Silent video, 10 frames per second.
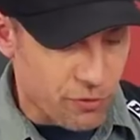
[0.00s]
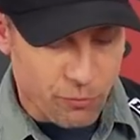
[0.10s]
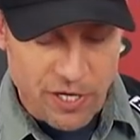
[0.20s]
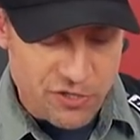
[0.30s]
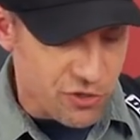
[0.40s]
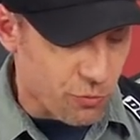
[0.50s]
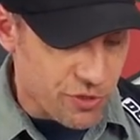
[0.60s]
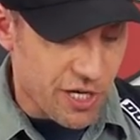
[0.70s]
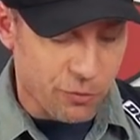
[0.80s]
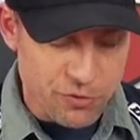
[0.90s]
a race suit,
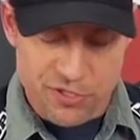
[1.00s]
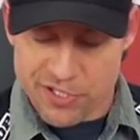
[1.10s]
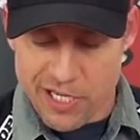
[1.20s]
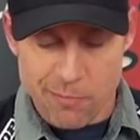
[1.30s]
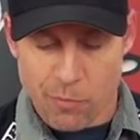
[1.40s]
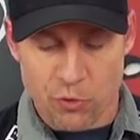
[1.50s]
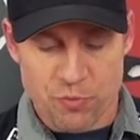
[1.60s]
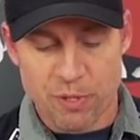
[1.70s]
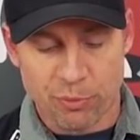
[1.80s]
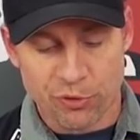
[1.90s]
which I don't see
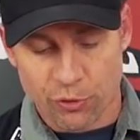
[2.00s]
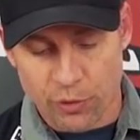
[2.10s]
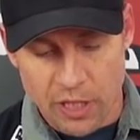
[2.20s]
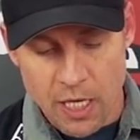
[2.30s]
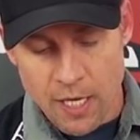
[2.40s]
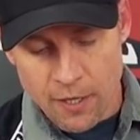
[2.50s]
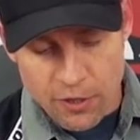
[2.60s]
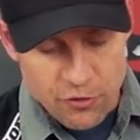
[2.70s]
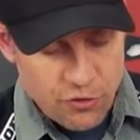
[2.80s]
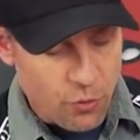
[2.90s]
most people doing,
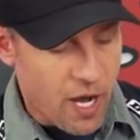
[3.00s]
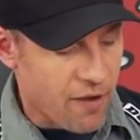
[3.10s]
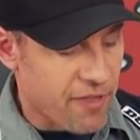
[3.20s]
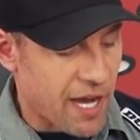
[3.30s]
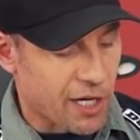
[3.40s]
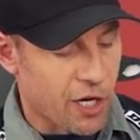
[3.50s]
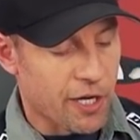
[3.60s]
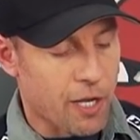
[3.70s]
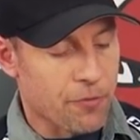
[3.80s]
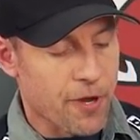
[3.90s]
you do have that
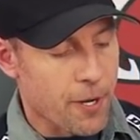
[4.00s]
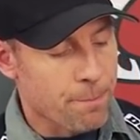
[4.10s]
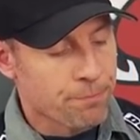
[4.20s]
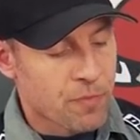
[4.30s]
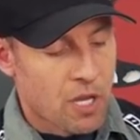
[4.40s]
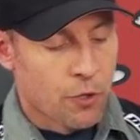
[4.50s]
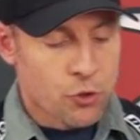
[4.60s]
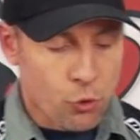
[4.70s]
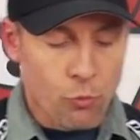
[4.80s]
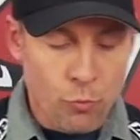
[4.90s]
cutout there.
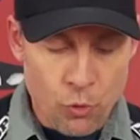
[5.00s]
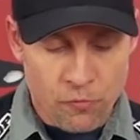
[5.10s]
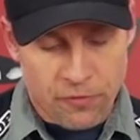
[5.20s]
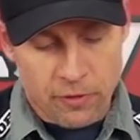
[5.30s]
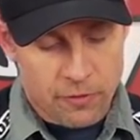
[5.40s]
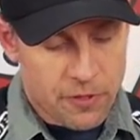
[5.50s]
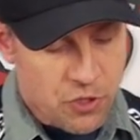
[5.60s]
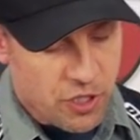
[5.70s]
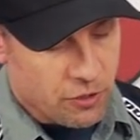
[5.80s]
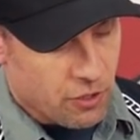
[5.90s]
To remove the
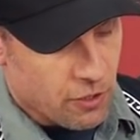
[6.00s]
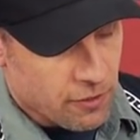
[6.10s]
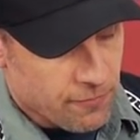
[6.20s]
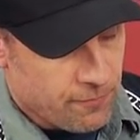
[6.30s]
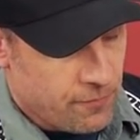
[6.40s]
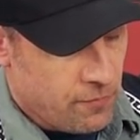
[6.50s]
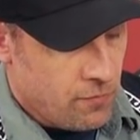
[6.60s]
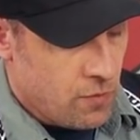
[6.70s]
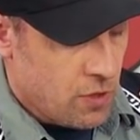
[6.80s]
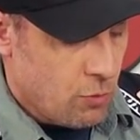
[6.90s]
chin curtain,
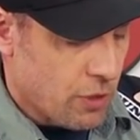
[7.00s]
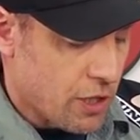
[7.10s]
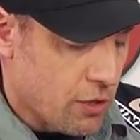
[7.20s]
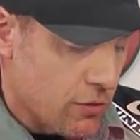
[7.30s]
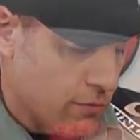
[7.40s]
you want to